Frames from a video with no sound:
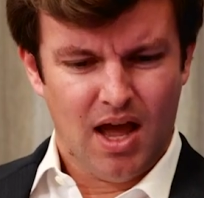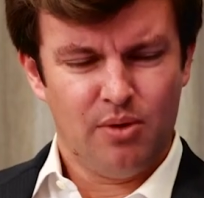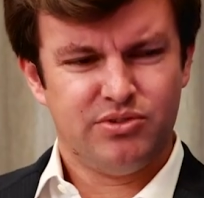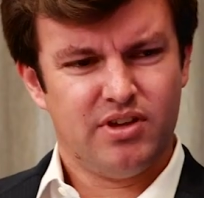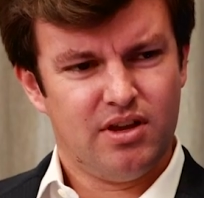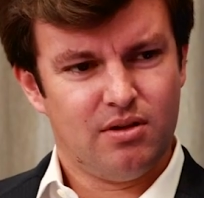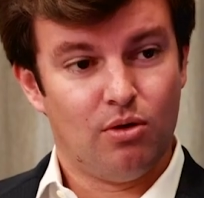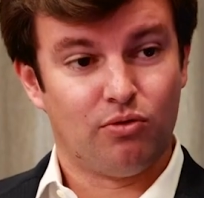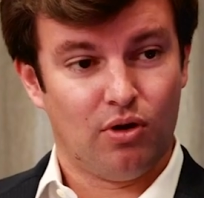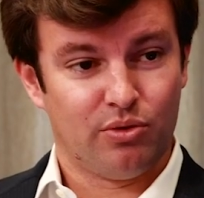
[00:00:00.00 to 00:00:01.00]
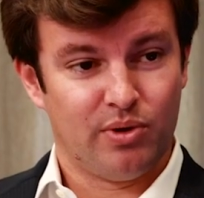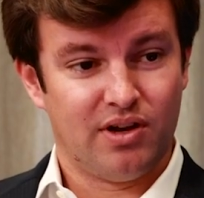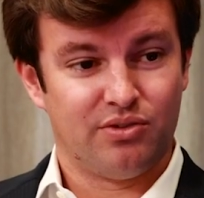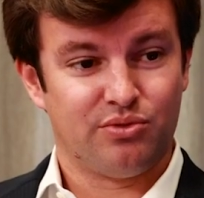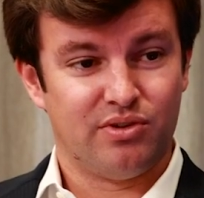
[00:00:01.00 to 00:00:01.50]
I would say overall the
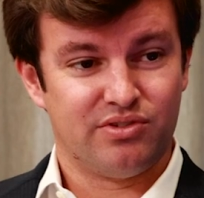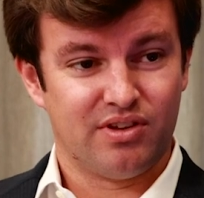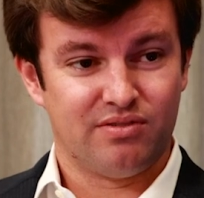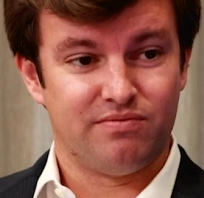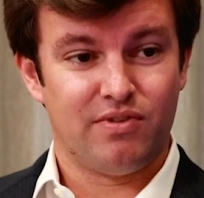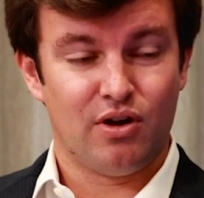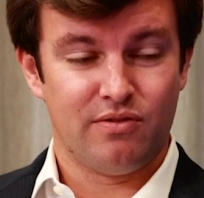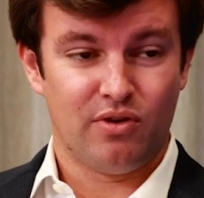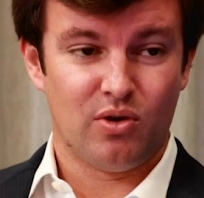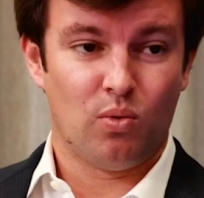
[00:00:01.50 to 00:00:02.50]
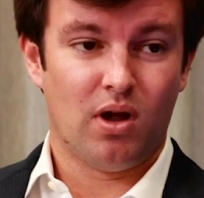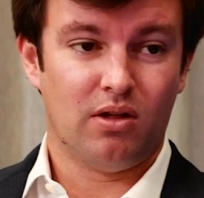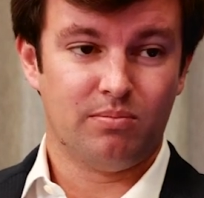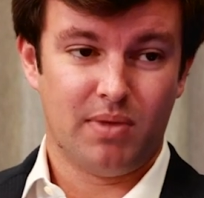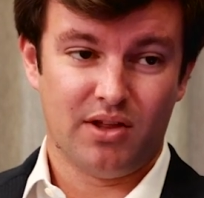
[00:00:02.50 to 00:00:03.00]
REIT industry has done very, very
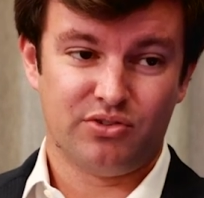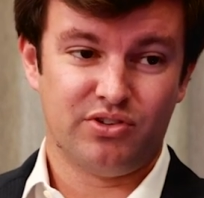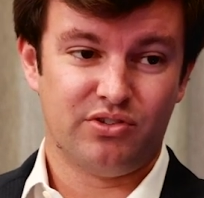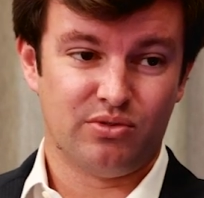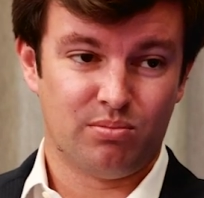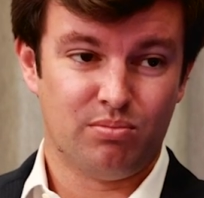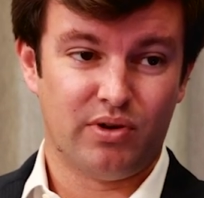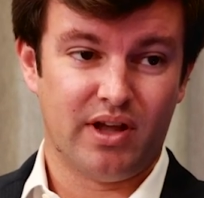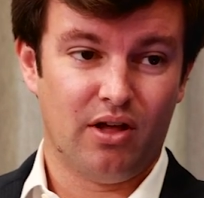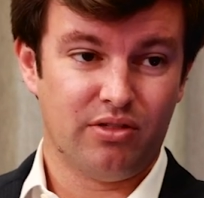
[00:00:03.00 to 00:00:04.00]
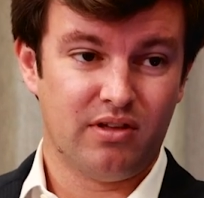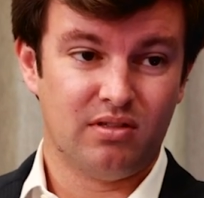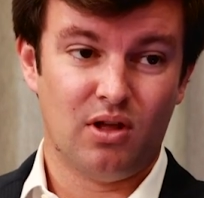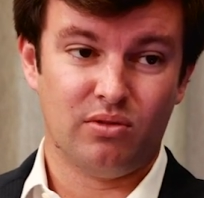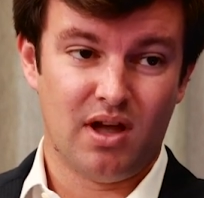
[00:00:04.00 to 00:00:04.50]
well. Balance sheets are pretty healthy,
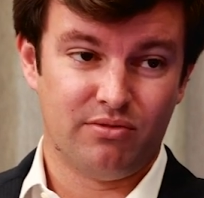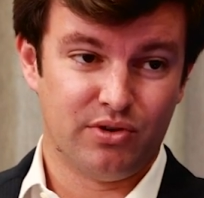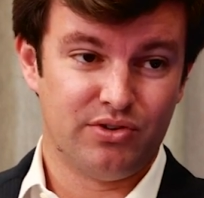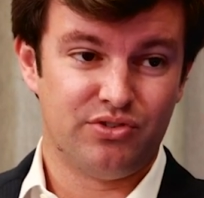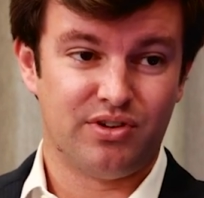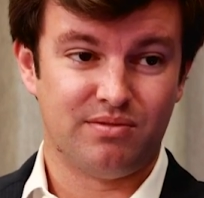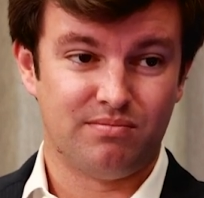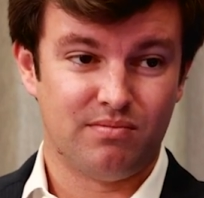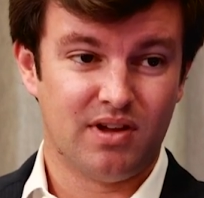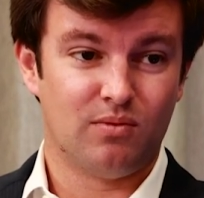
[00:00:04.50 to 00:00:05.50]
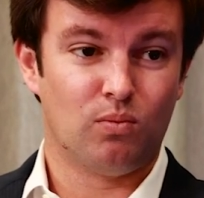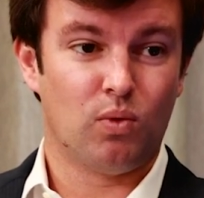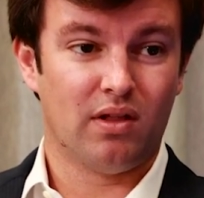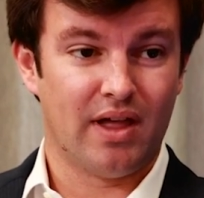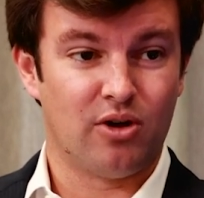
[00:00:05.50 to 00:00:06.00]
low leverage, and, and
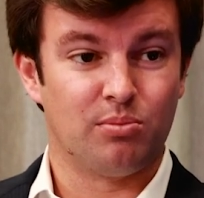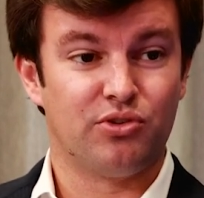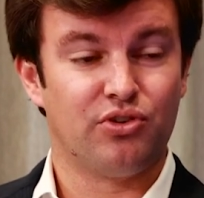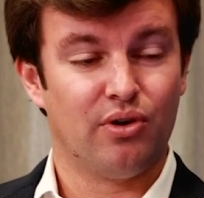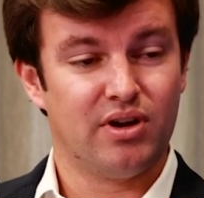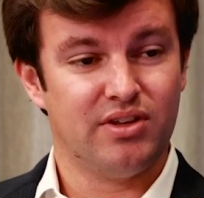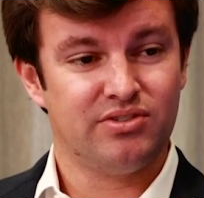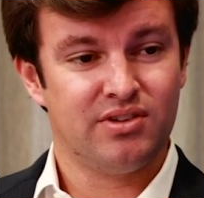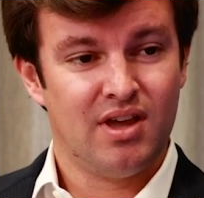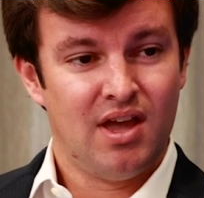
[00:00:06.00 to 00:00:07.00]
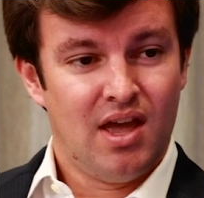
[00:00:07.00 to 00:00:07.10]
well-laddered maturities.